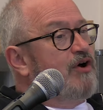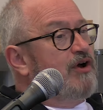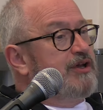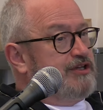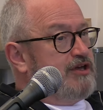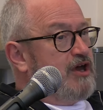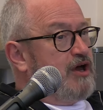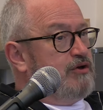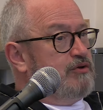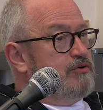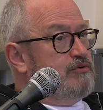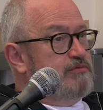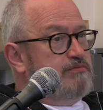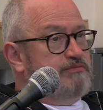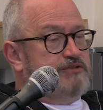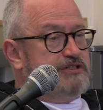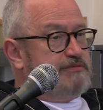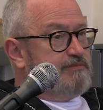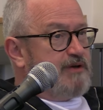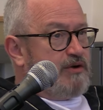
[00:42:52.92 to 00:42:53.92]
that I go,
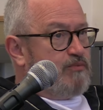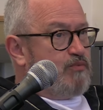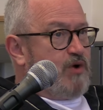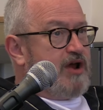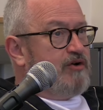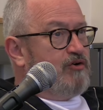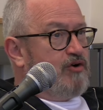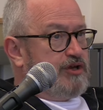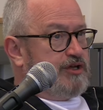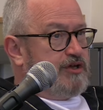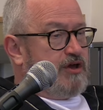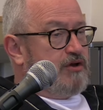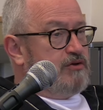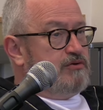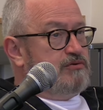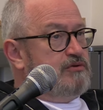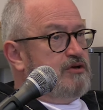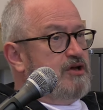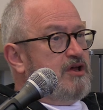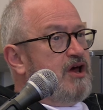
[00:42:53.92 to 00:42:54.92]
doesn't matter where I
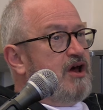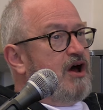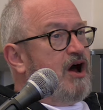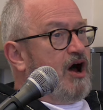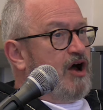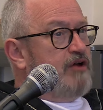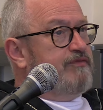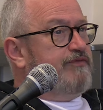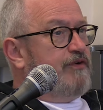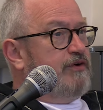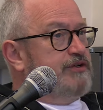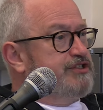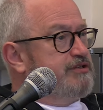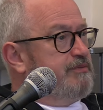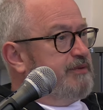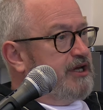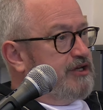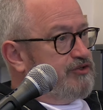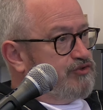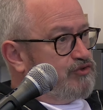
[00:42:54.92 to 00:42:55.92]
go, I find something